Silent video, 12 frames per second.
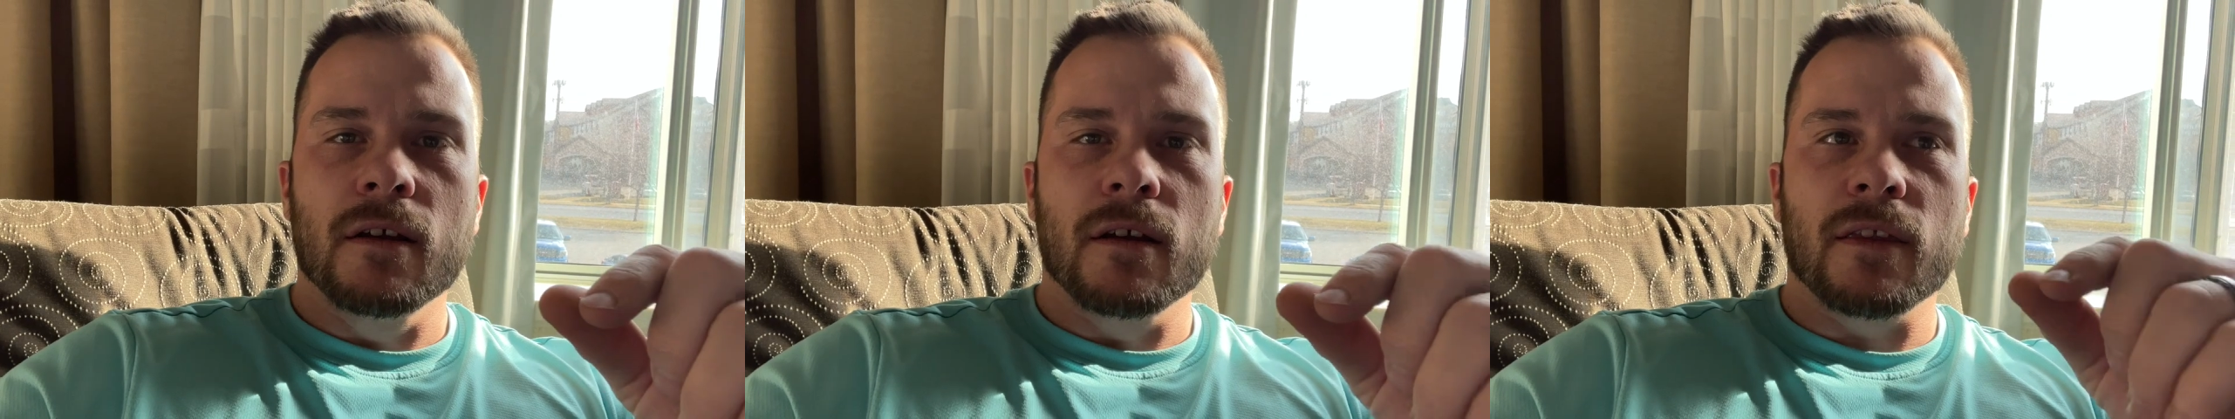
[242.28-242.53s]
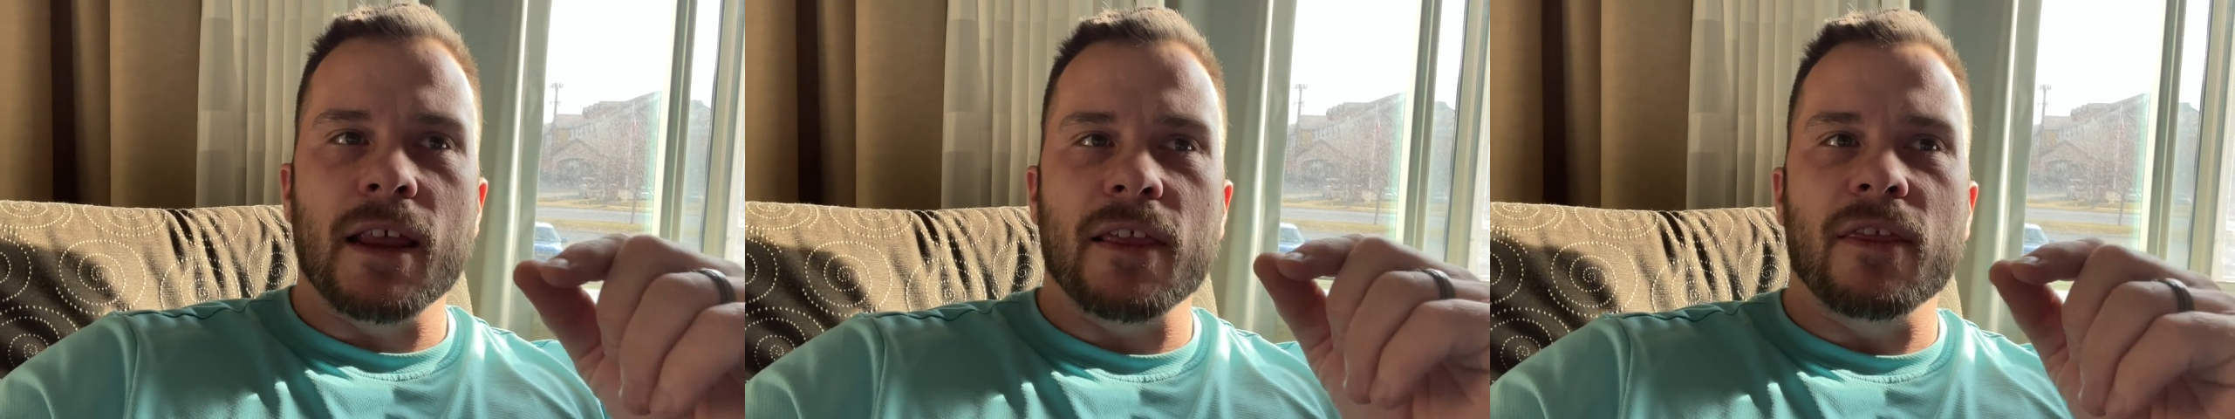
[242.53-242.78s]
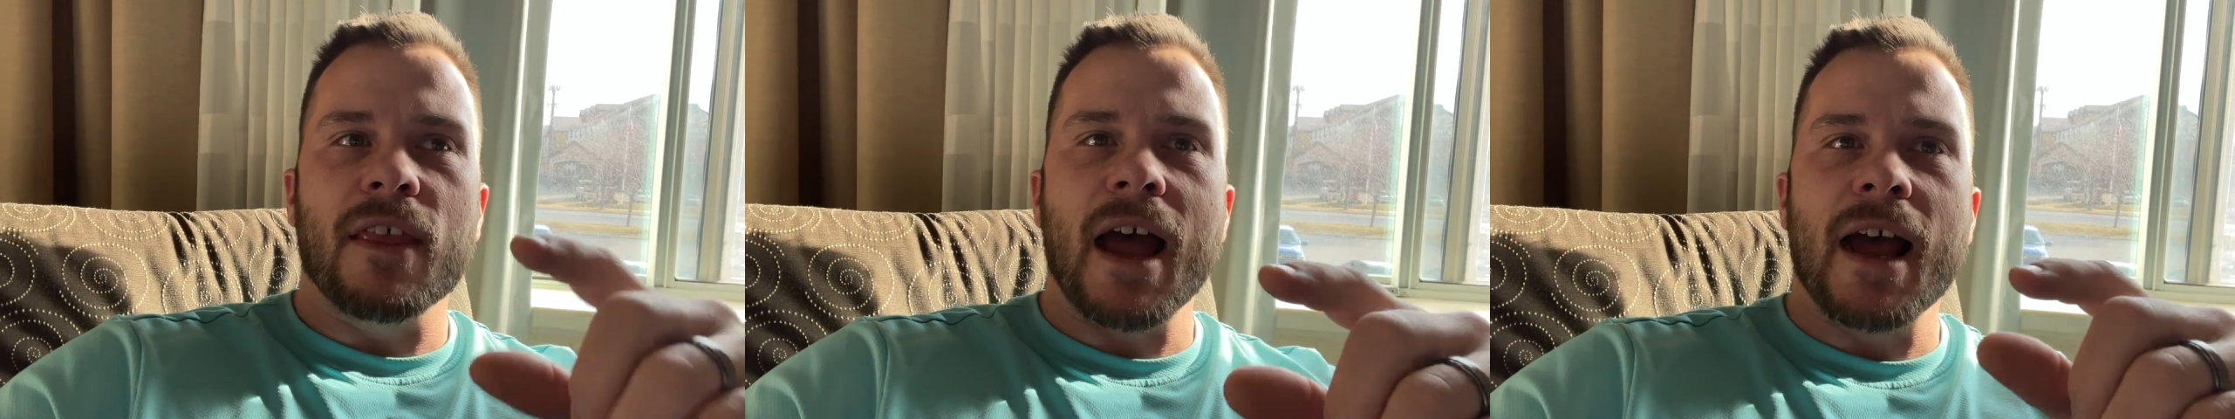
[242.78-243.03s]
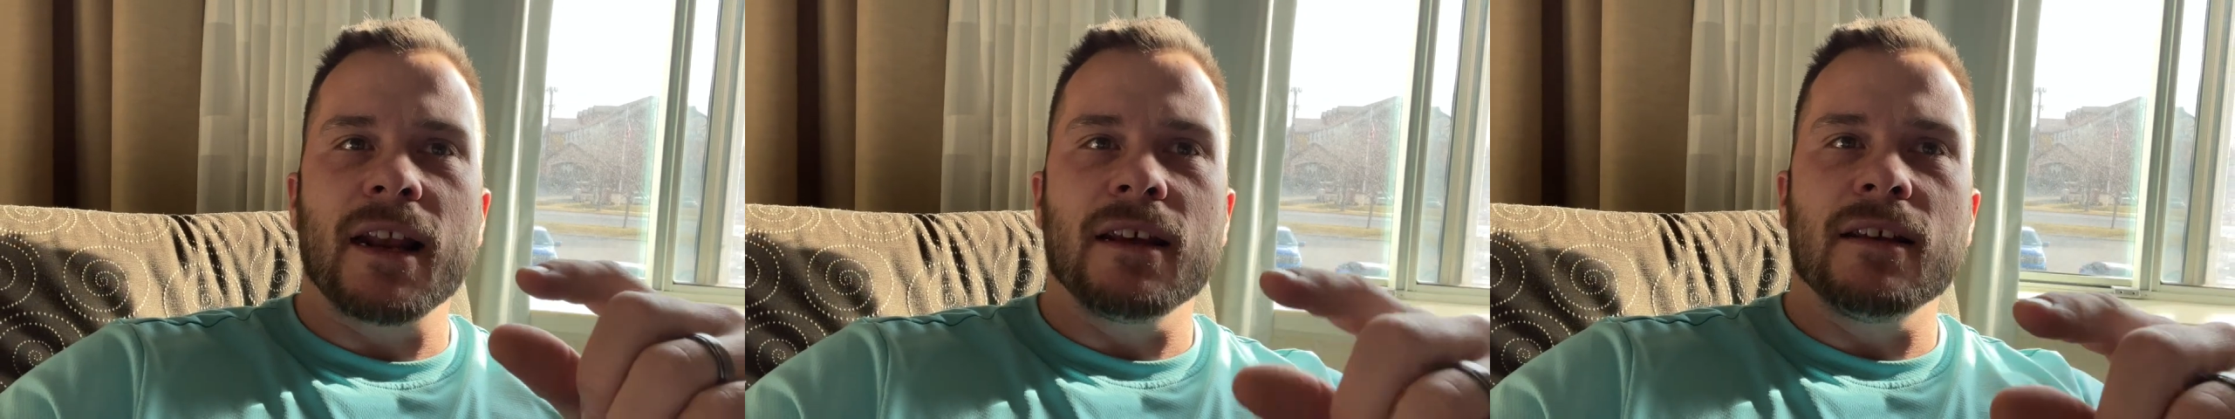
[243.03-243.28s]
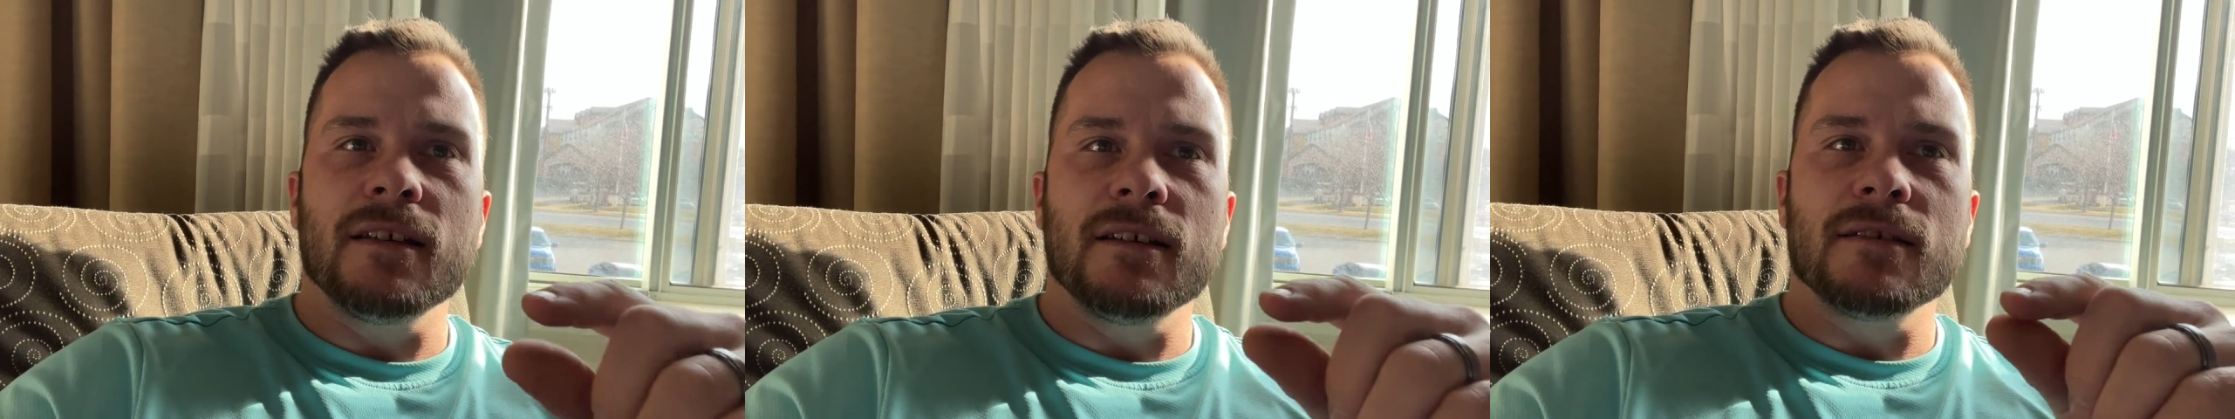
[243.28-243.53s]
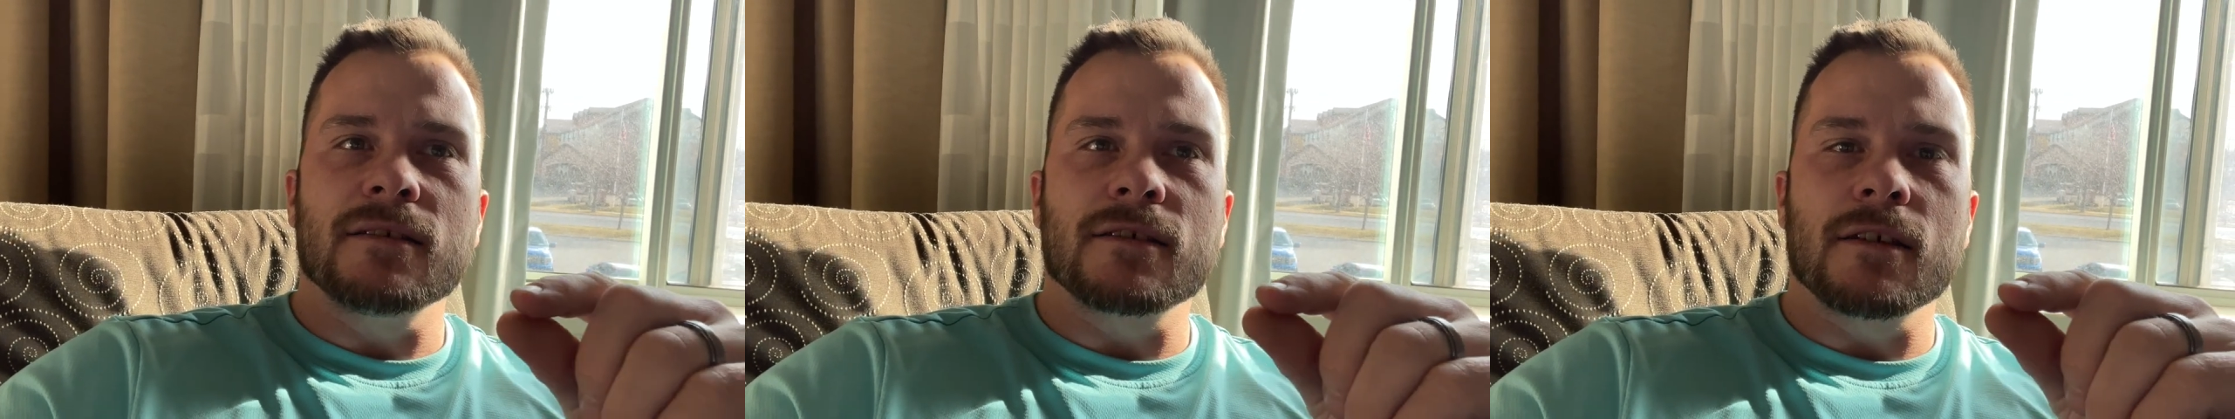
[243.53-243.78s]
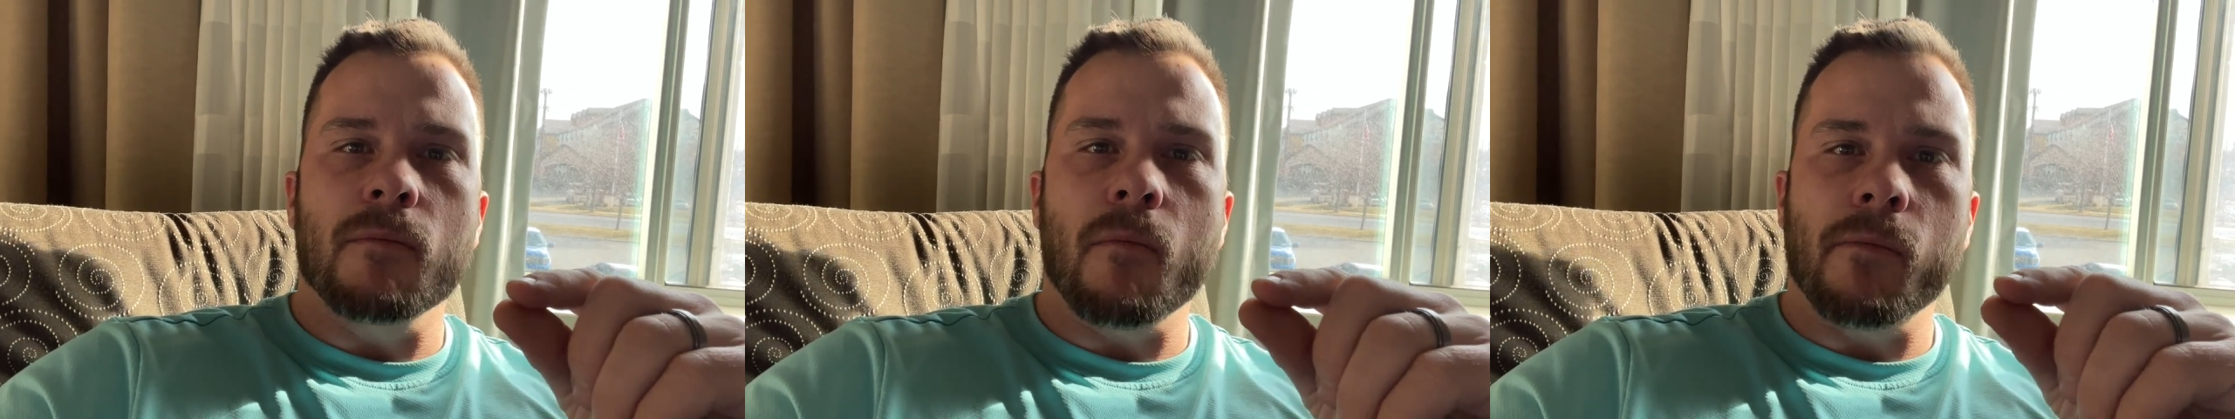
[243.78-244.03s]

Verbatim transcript: that that is